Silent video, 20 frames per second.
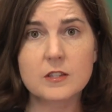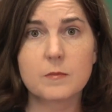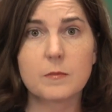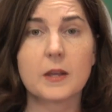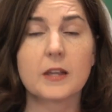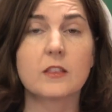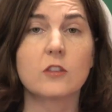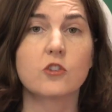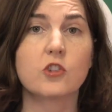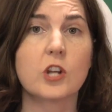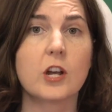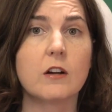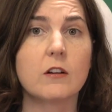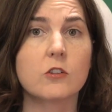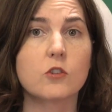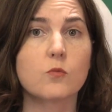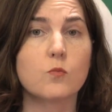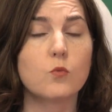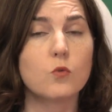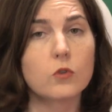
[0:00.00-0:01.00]
to make the
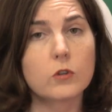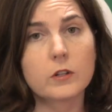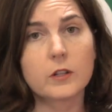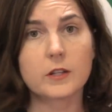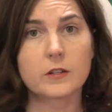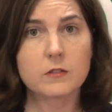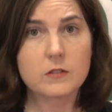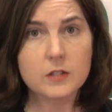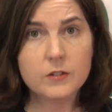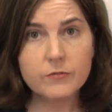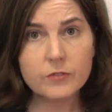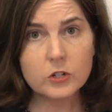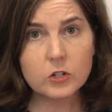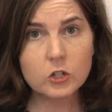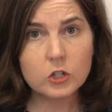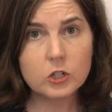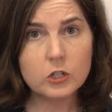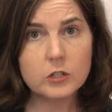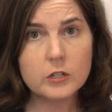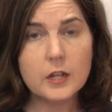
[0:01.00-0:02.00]
challenge more or less
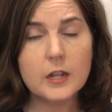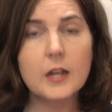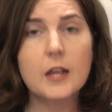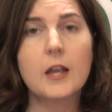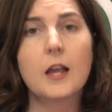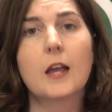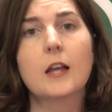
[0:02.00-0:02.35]
difficult,